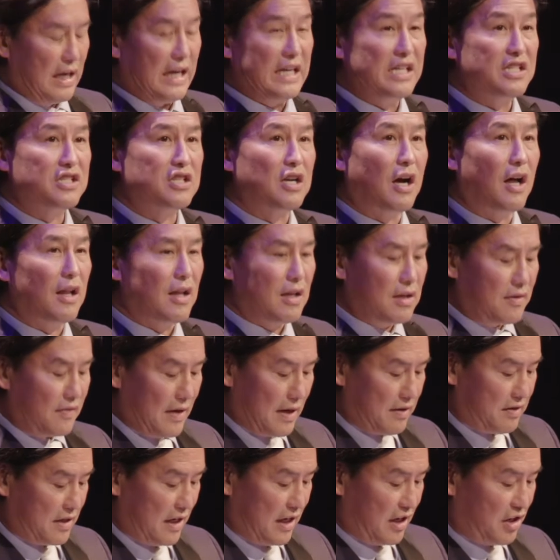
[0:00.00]
a solid
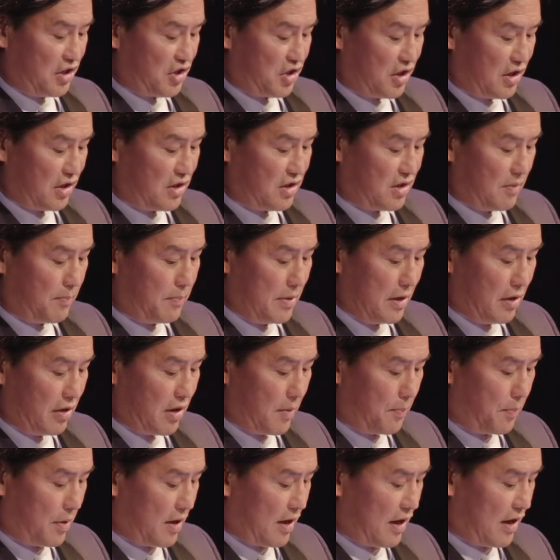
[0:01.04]
foundation to build
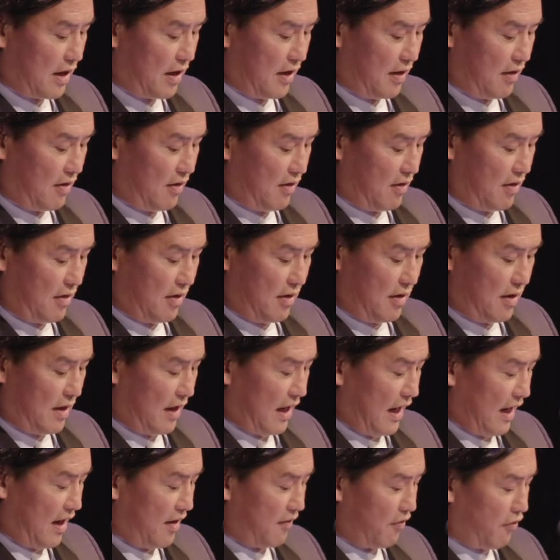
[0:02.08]
upon
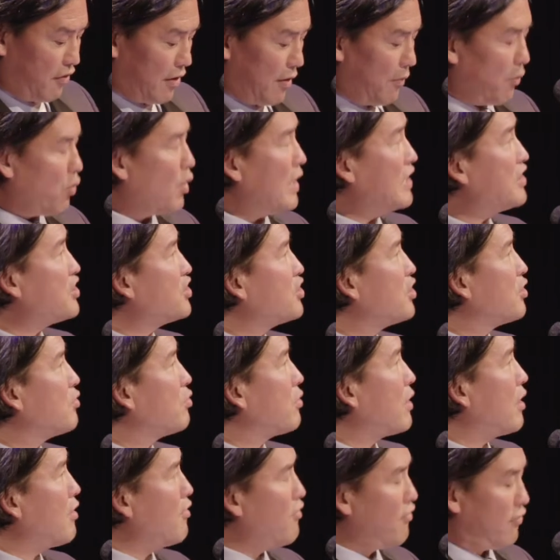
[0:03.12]
and from which to
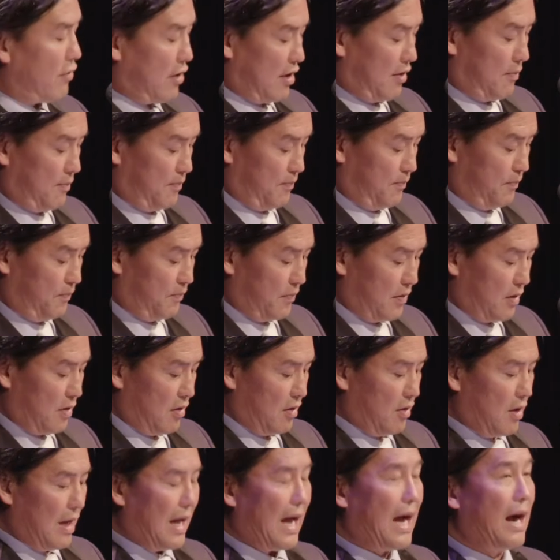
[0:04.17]
grow from.
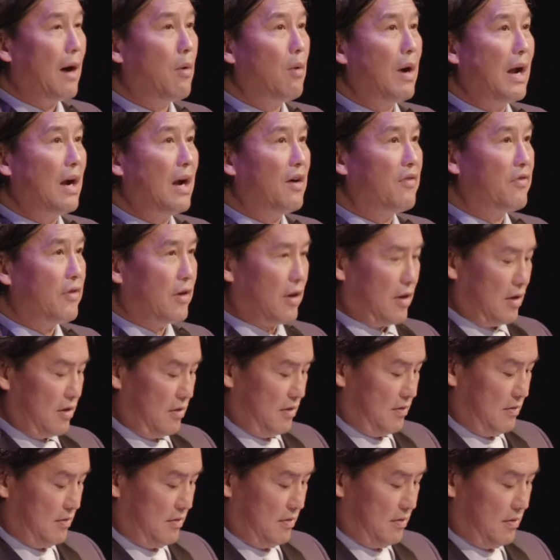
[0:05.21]
However,
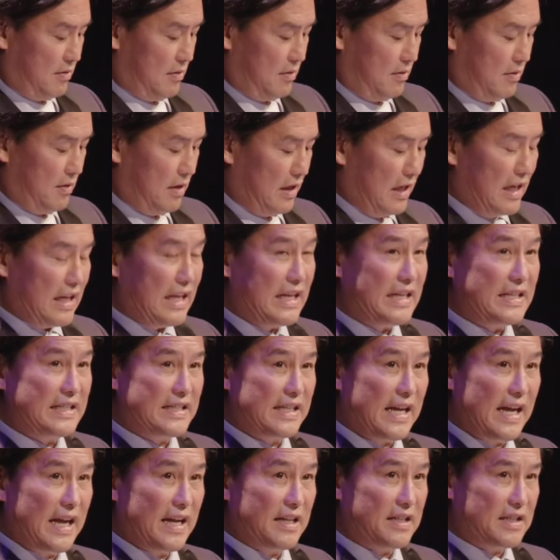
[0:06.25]
in a
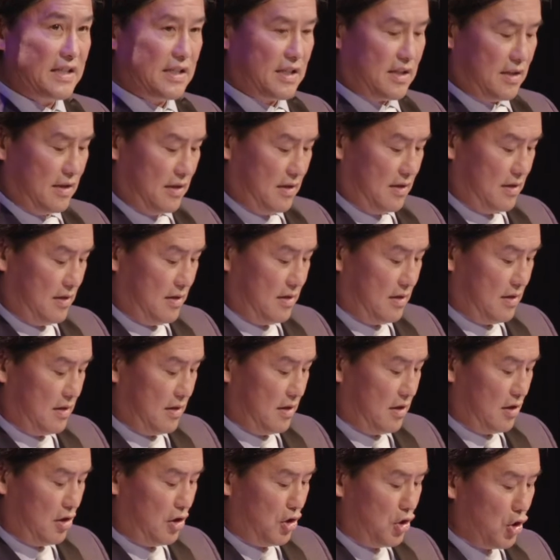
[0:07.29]
sense,
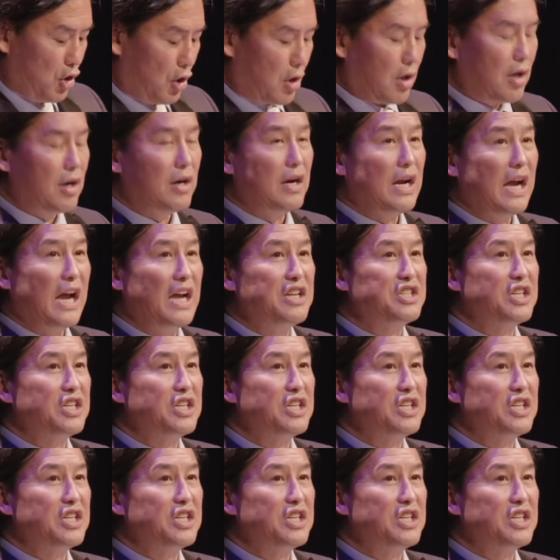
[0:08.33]
your